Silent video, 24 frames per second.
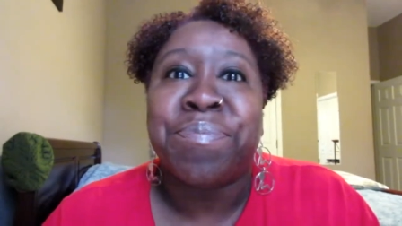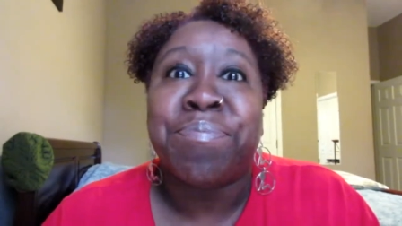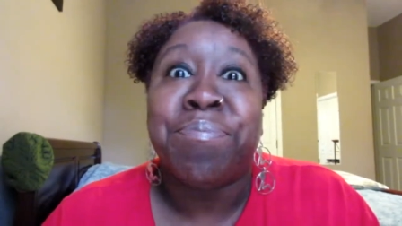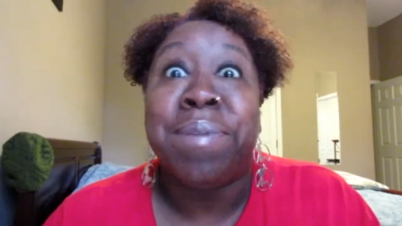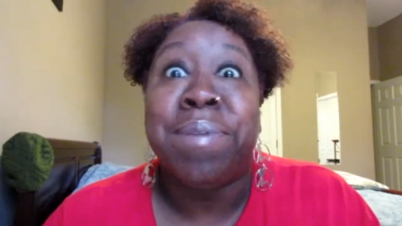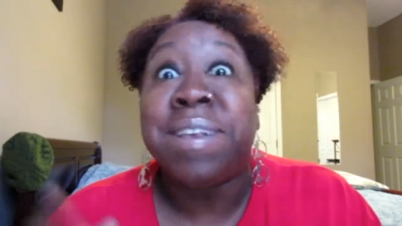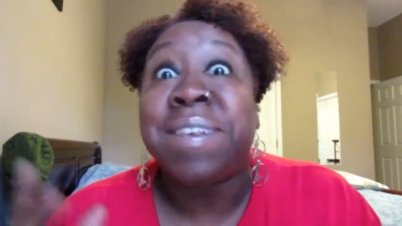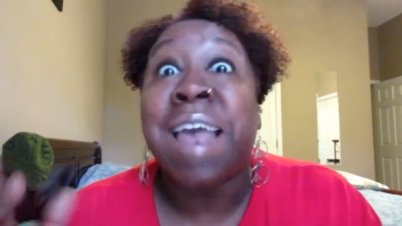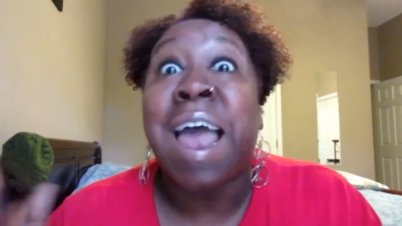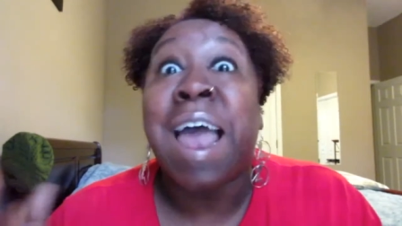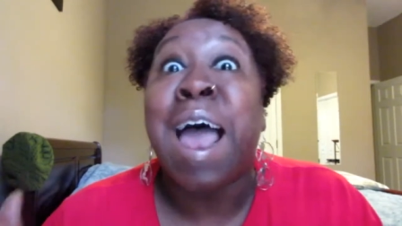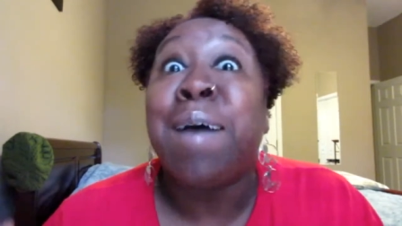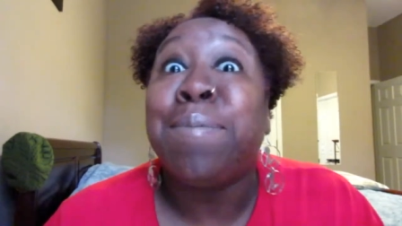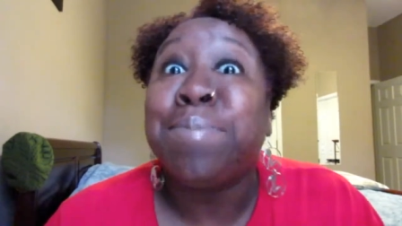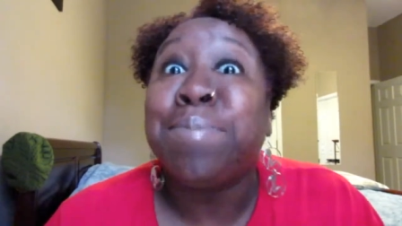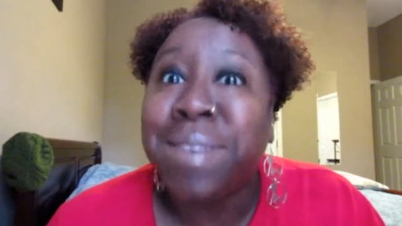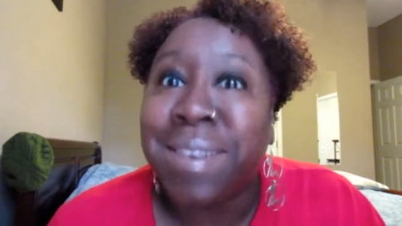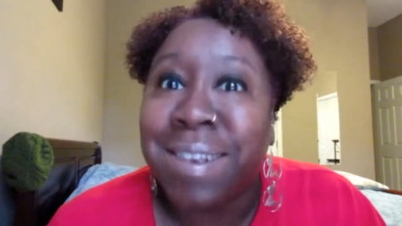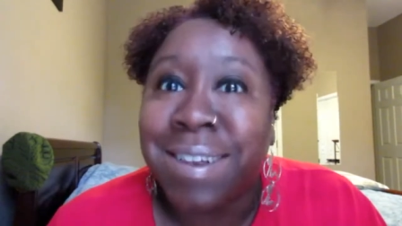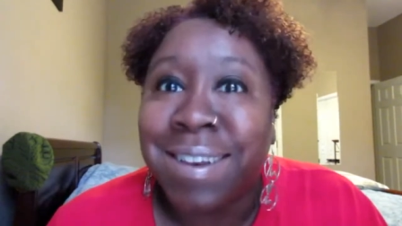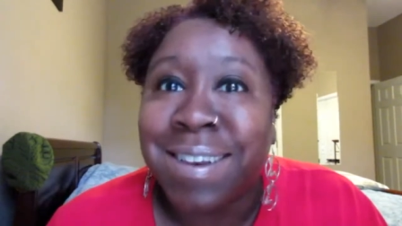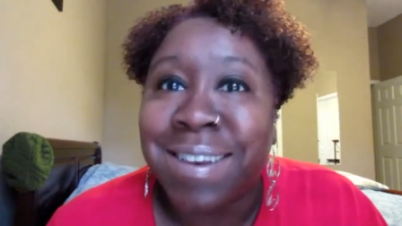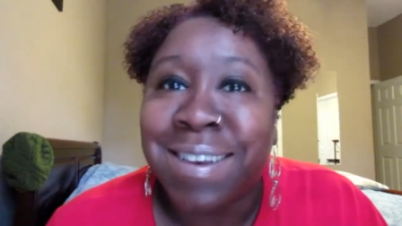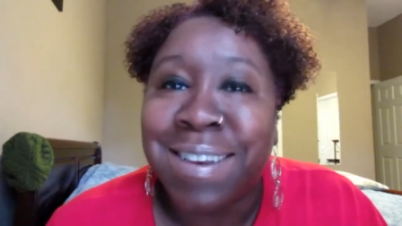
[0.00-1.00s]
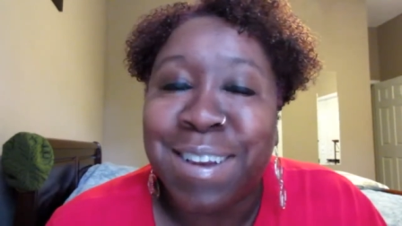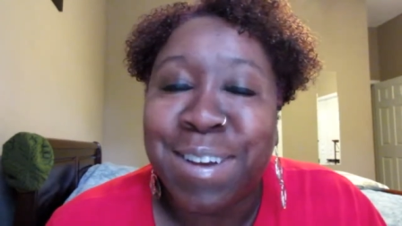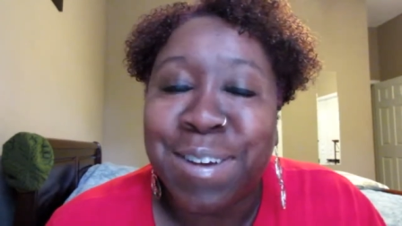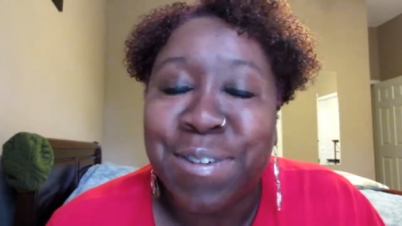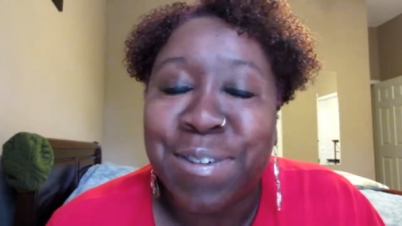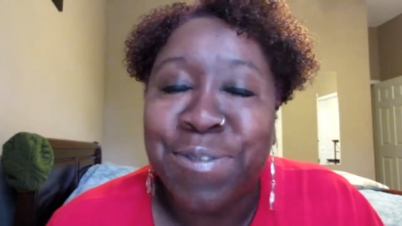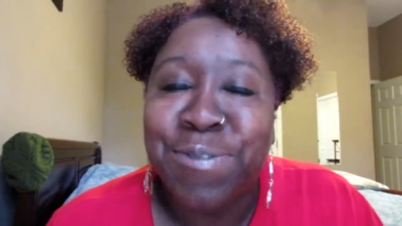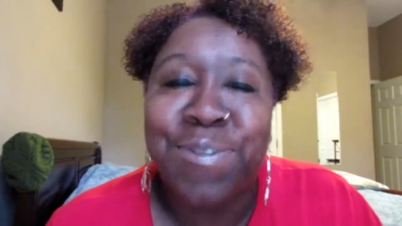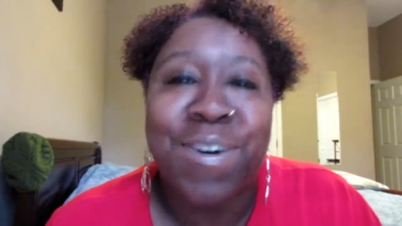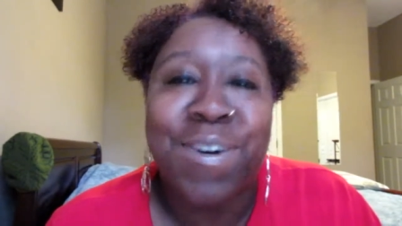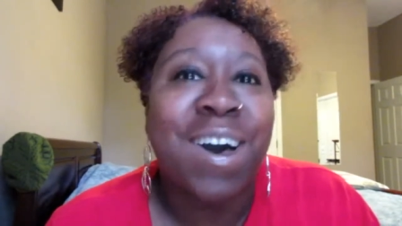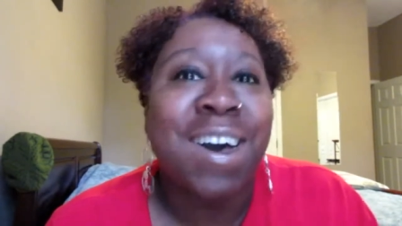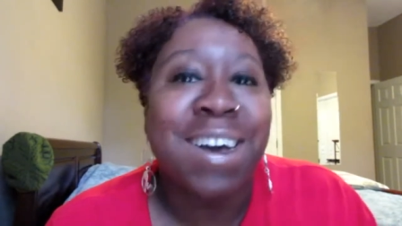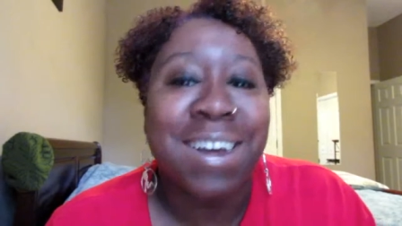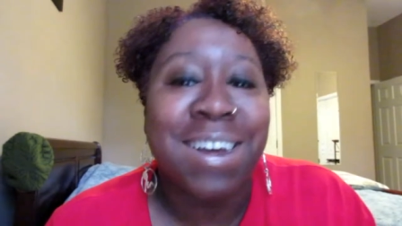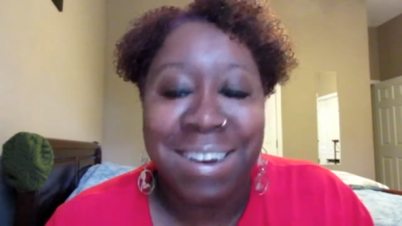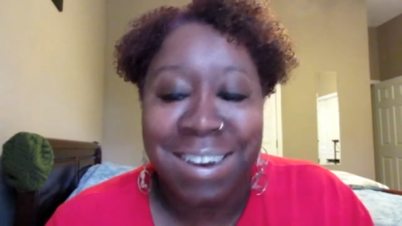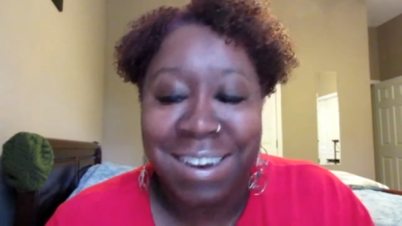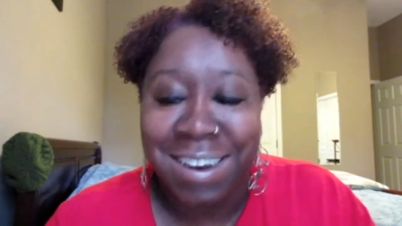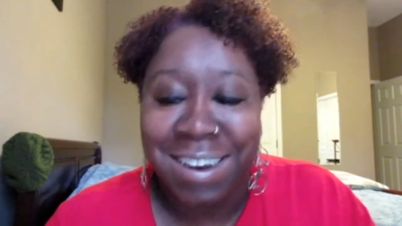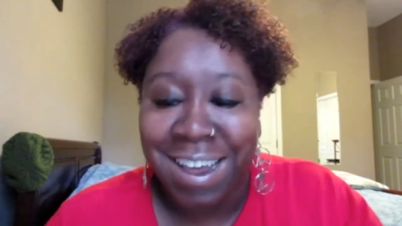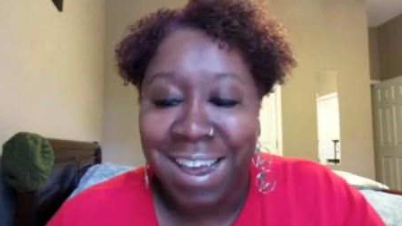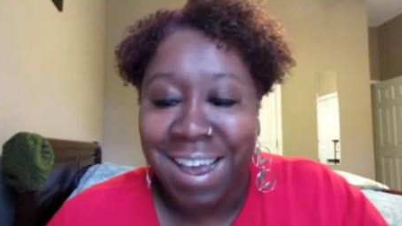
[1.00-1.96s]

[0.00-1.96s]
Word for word: mishaps and fun